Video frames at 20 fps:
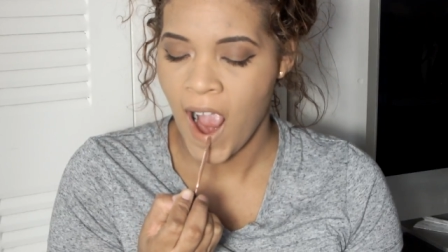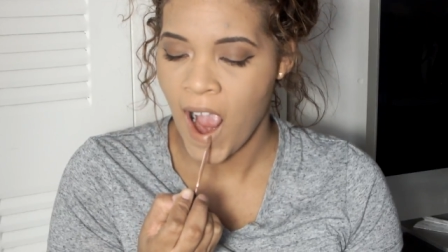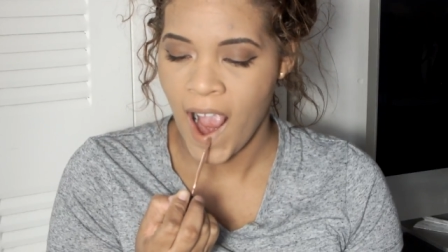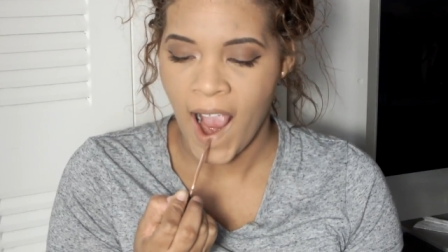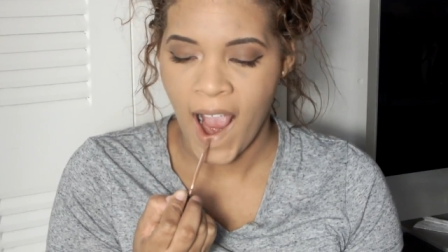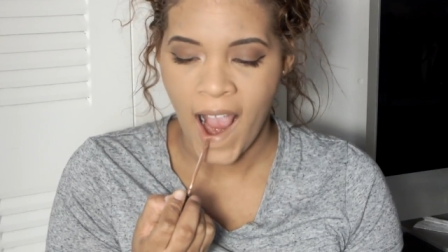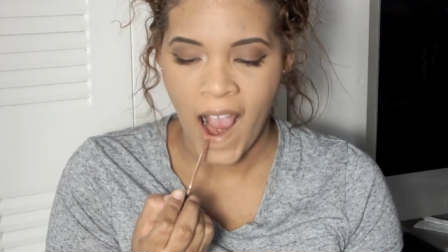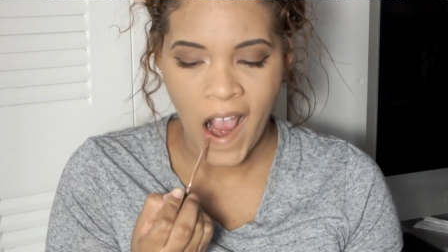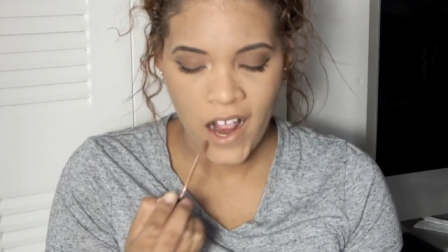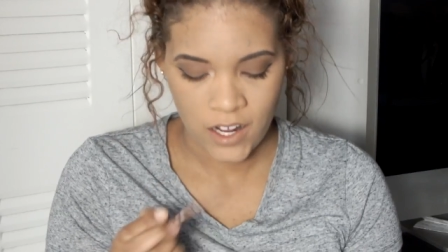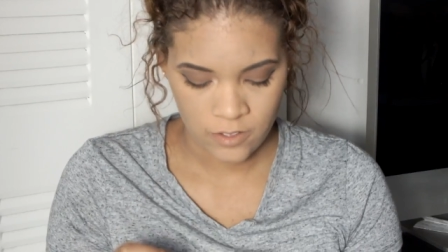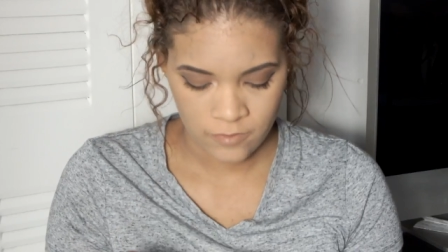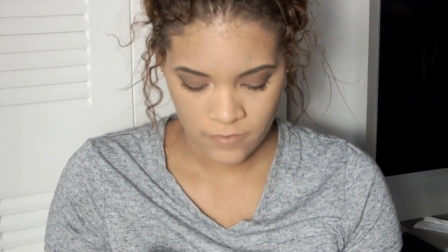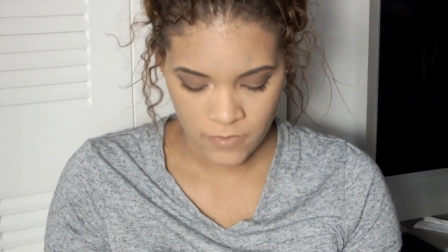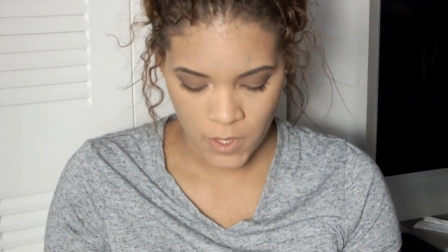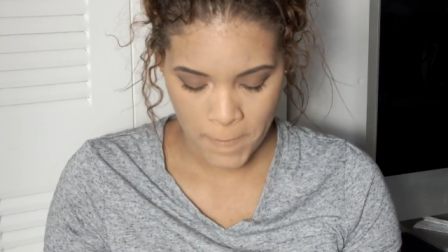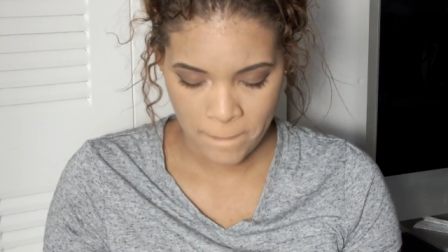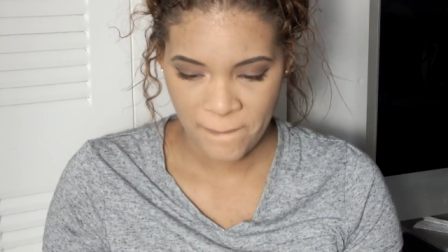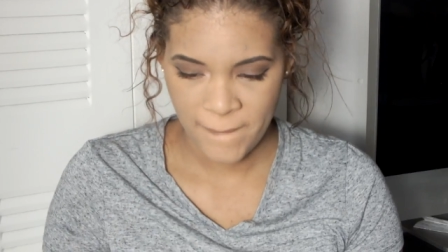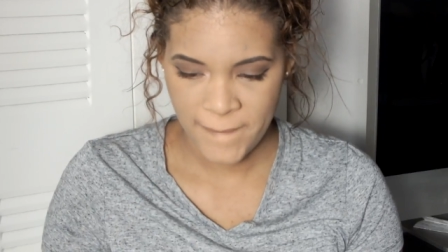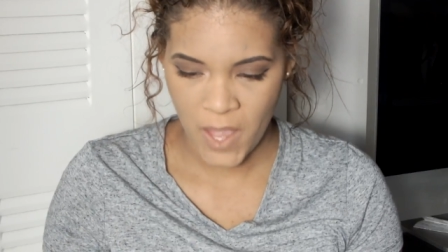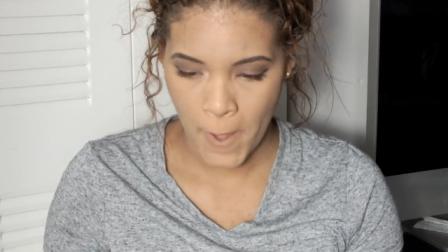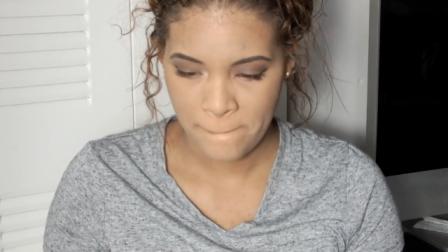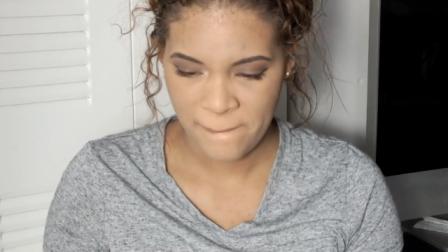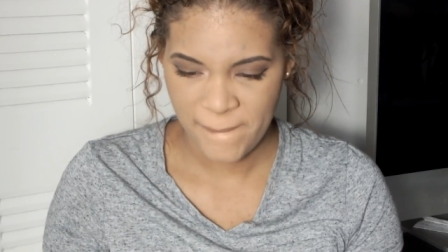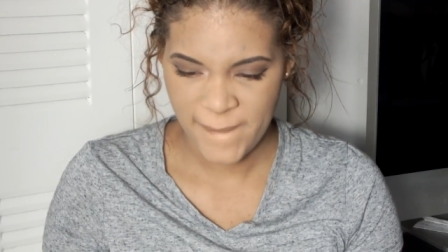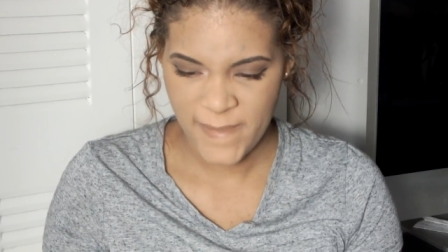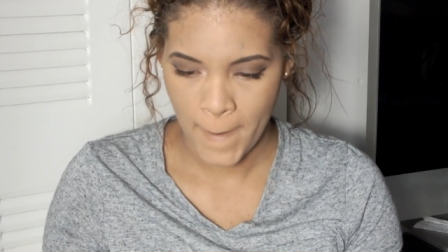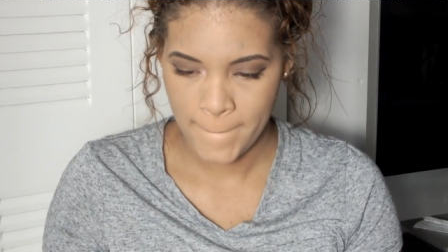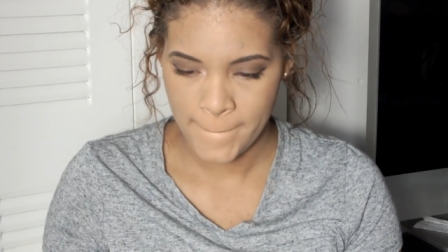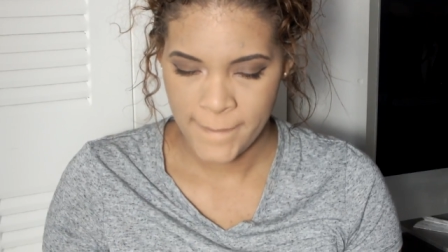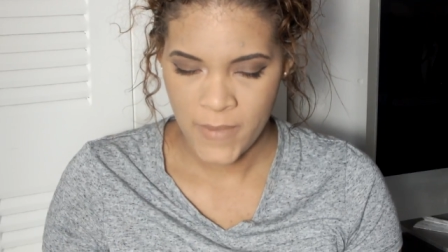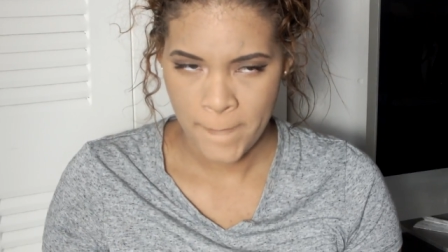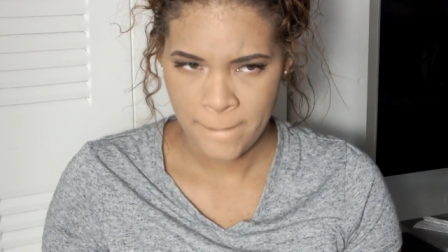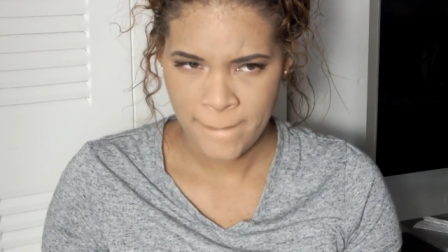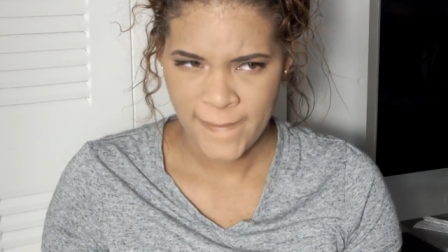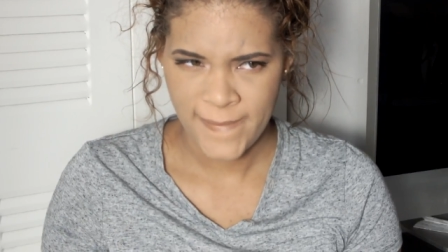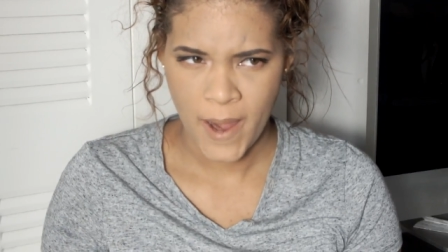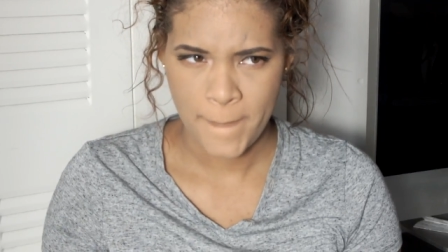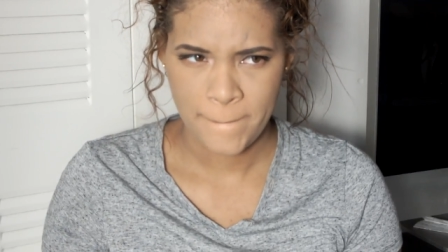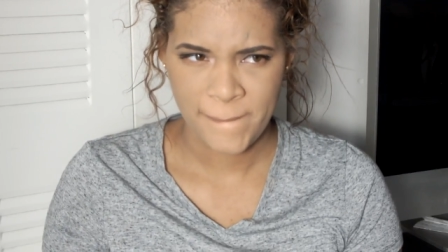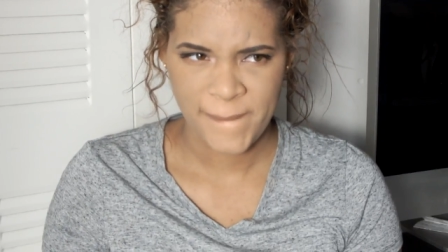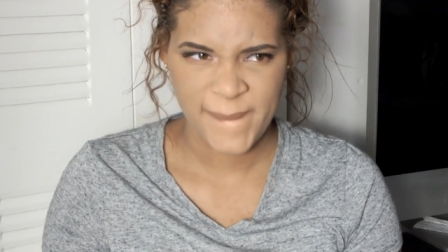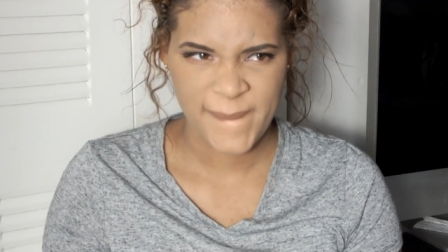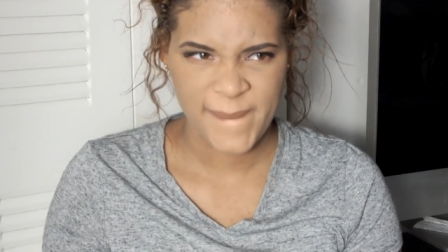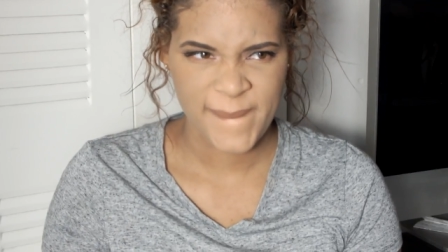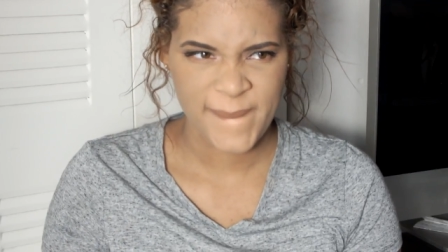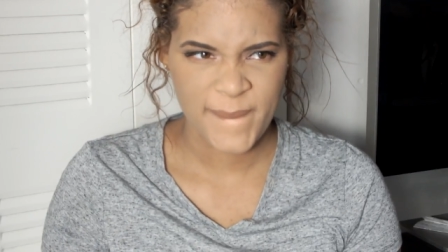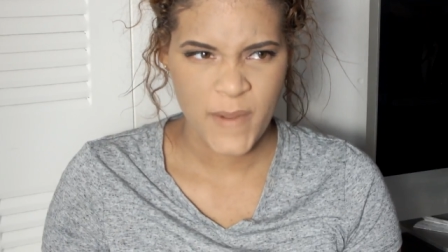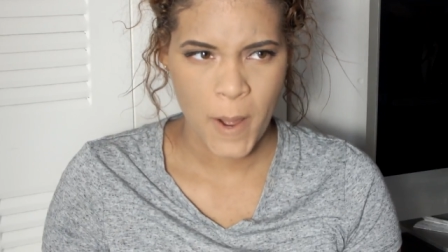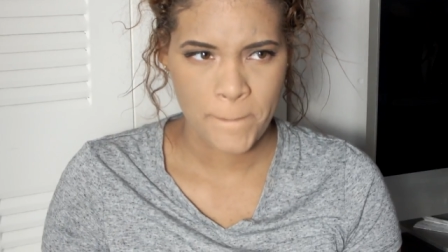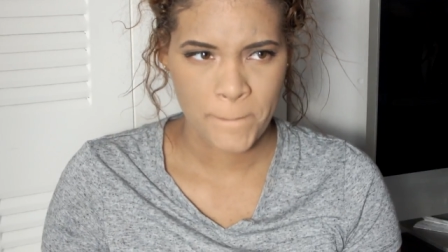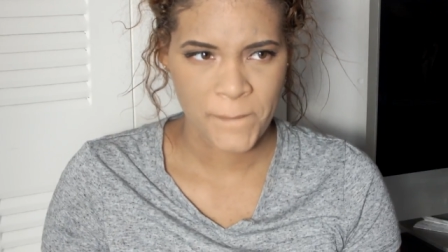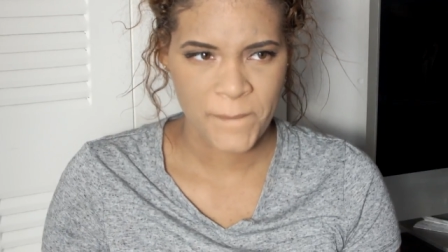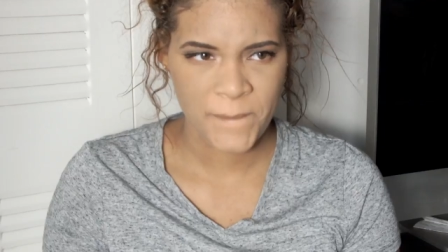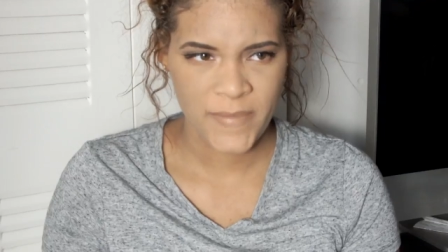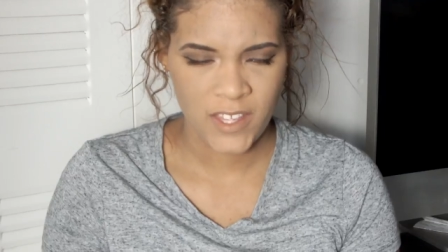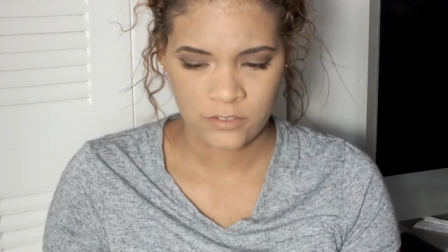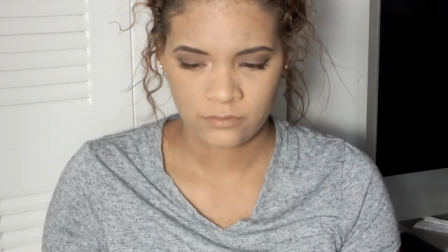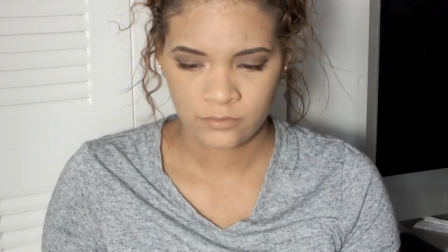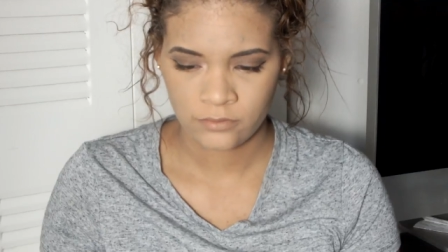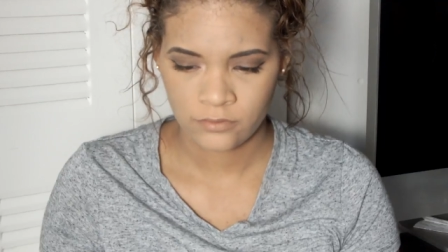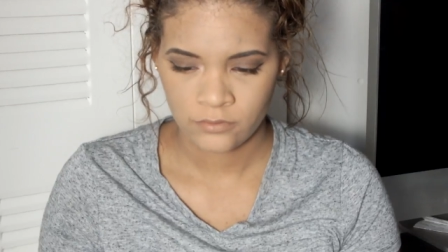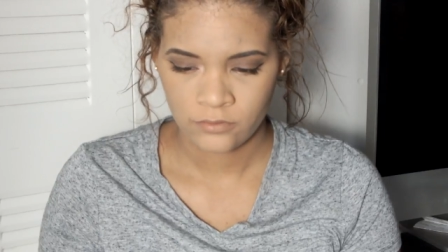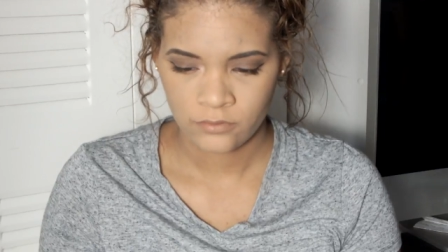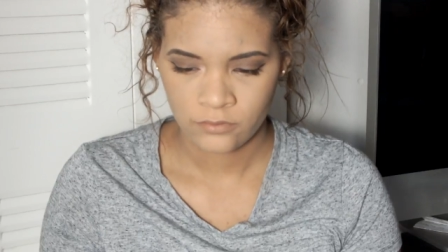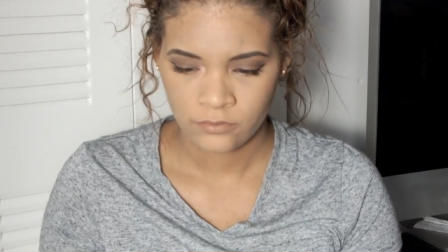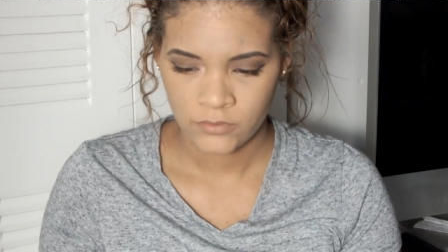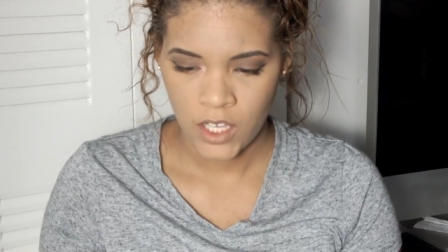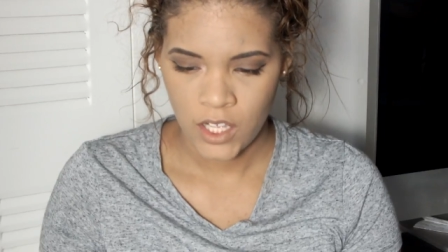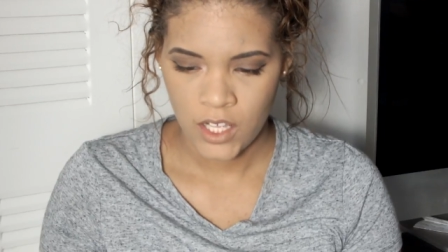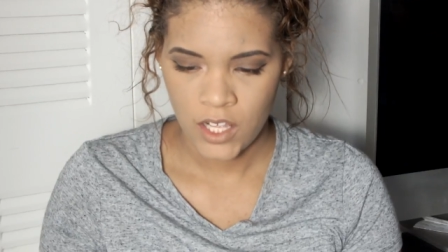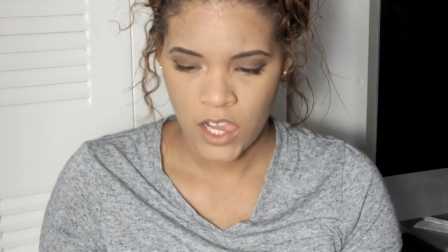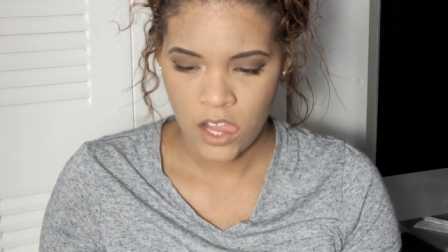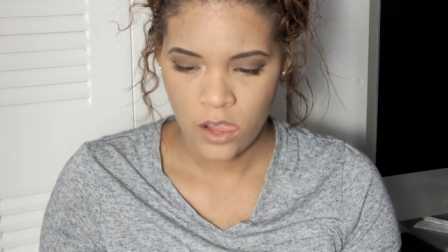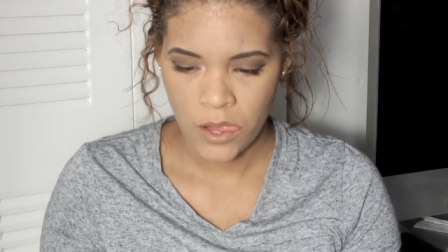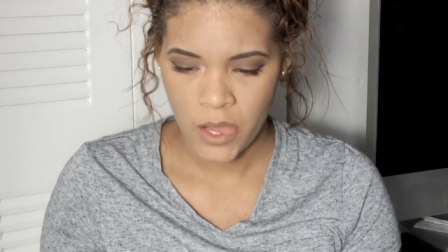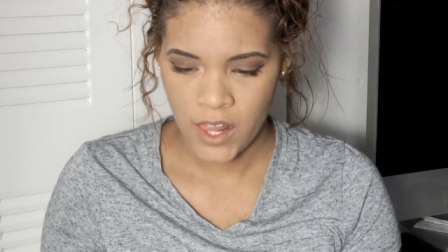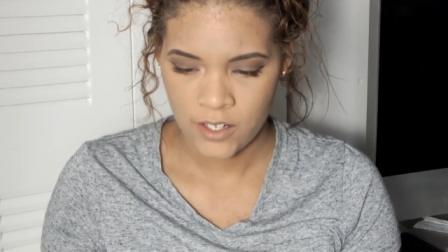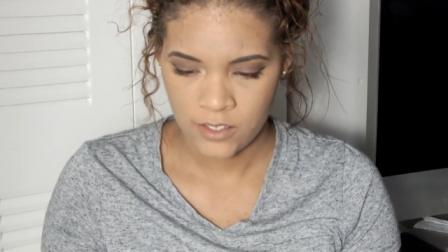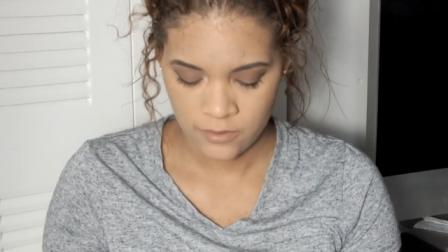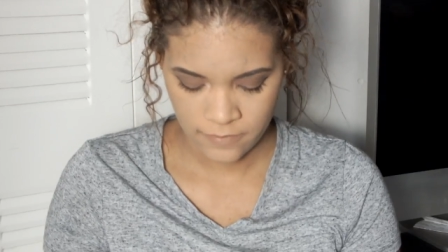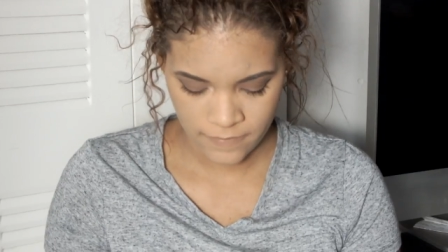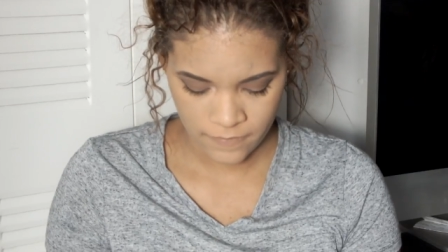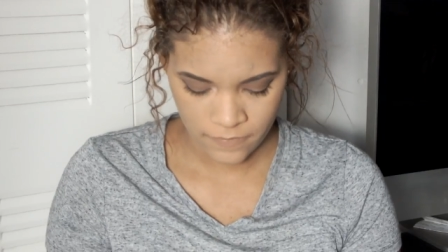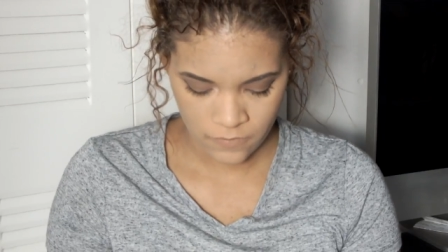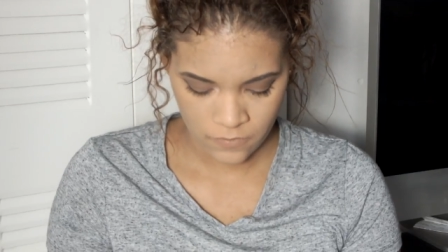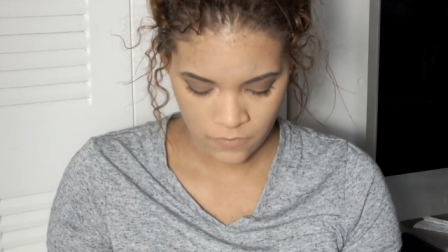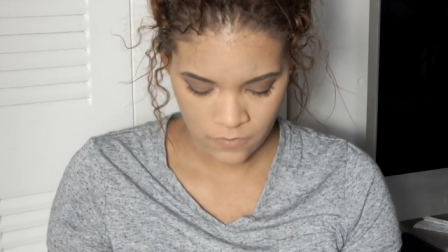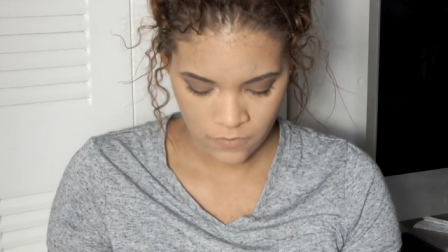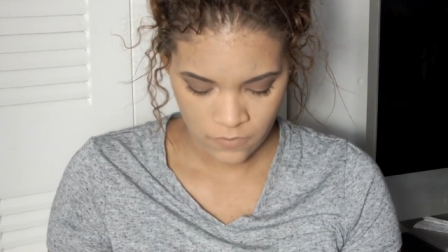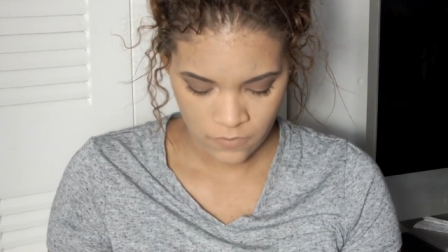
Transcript: Alright, ladies, remember when putting on this stuff, don't eat it. It's not good.